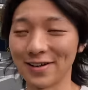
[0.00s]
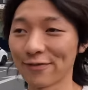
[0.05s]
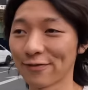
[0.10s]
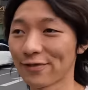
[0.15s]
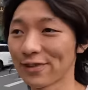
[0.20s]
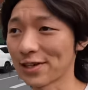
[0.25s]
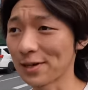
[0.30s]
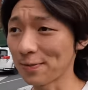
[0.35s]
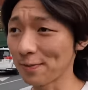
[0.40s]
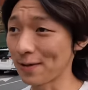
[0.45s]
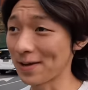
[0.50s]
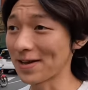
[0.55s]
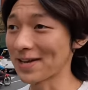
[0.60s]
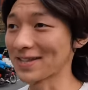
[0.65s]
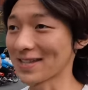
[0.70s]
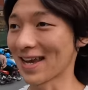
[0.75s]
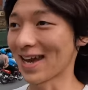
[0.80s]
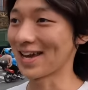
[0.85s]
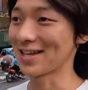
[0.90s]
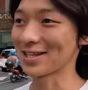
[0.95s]
in the
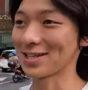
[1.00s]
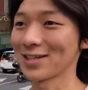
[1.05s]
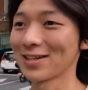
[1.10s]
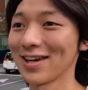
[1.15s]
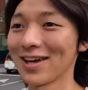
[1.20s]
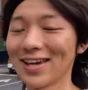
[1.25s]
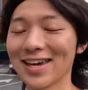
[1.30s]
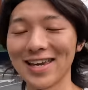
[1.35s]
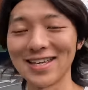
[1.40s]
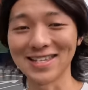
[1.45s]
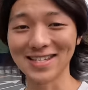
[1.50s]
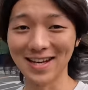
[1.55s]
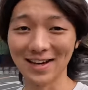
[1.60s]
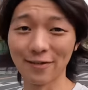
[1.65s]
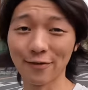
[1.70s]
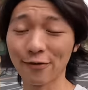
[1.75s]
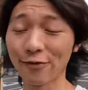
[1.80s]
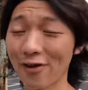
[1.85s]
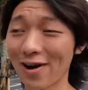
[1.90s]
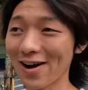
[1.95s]
Philippines. And today is
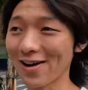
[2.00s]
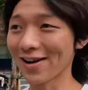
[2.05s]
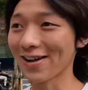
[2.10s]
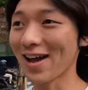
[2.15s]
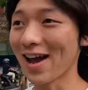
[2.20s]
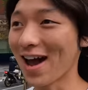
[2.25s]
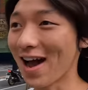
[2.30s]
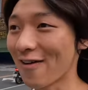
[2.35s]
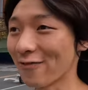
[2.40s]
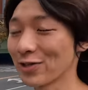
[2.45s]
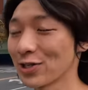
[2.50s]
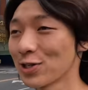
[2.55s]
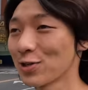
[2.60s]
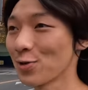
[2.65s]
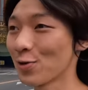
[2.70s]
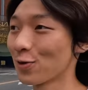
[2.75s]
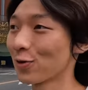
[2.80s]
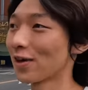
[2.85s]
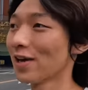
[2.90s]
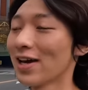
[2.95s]
another Friday
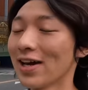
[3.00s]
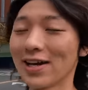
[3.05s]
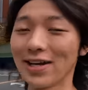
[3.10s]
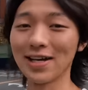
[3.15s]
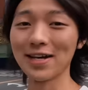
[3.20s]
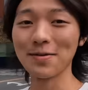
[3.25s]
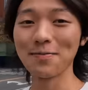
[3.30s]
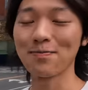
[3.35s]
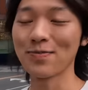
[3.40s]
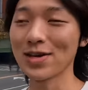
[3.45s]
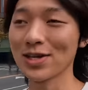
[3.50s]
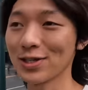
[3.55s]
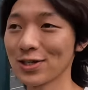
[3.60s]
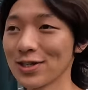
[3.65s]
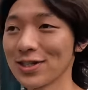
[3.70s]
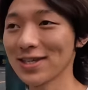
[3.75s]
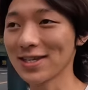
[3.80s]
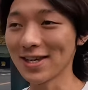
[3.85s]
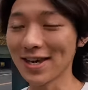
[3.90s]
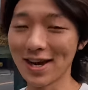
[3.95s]
afternoon here in
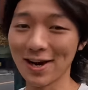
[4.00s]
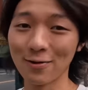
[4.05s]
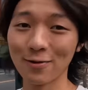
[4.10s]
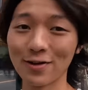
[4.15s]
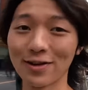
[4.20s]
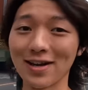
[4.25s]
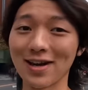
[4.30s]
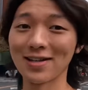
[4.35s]
BGC area.